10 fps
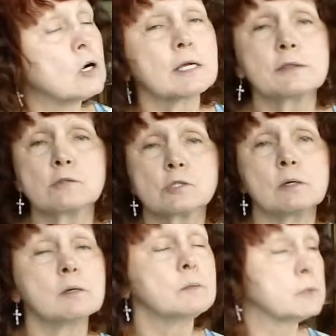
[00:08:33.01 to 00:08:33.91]
Okay, there's
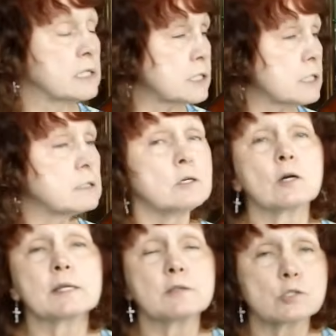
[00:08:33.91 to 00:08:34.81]
Melissa.
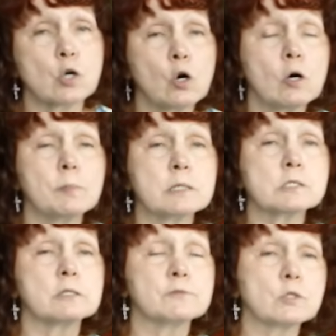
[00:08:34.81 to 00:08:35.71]
Okay, there's a whole bunch
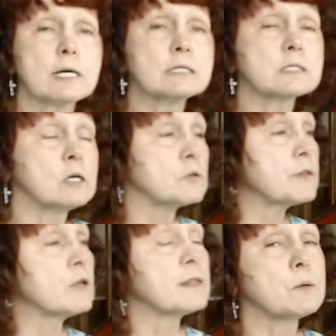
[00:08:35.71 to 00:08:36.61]
of you guys out
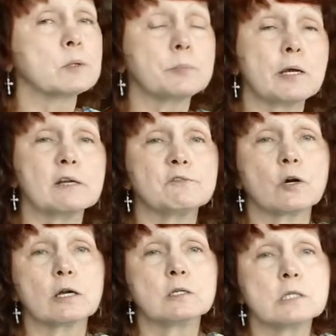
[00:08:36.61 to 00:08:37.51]
there that we're praying
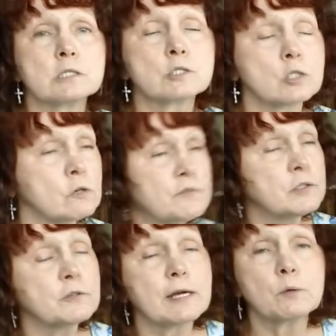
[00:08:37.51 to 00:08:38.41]
for. So don't
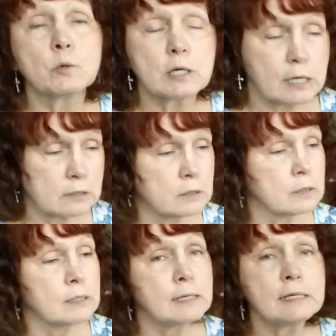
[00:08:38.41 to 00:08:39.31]
feel that we're not.
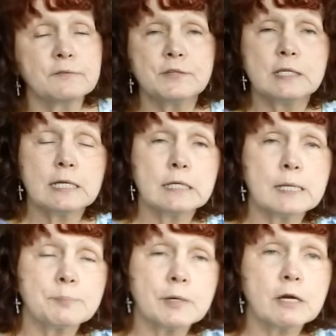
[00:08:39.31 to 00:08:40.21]
And if you need
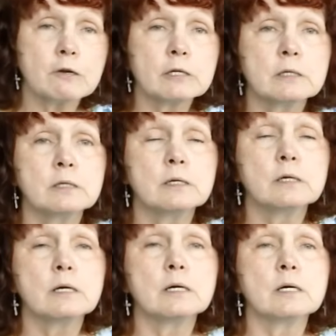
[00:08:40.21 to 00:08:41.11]
a prayer,
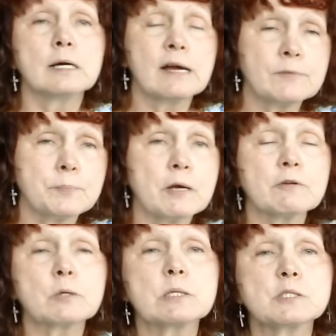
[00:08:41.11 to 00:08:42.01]
have a prayer
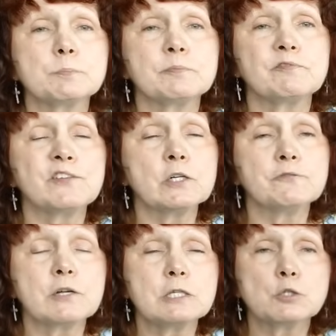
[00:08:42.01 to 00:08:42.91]
request, feel
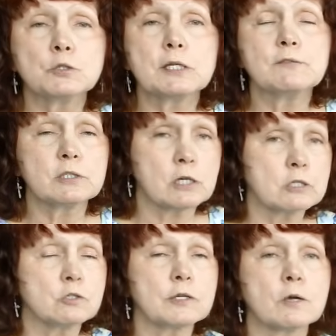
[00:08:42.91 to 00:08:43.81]
free to leave it
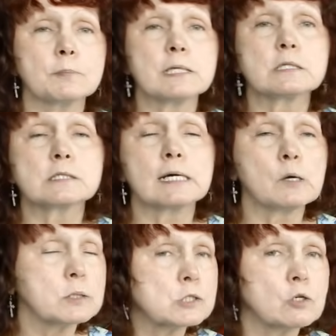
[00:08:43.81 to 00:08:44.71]
under there, because I
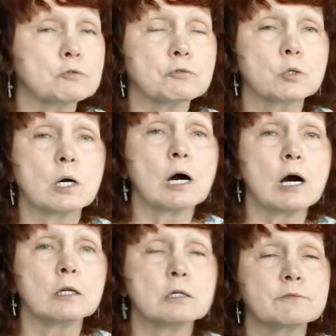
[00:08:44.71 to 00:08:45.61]
always go through
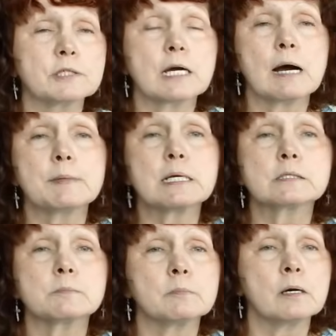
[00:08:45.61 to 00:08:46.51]
all of the comments,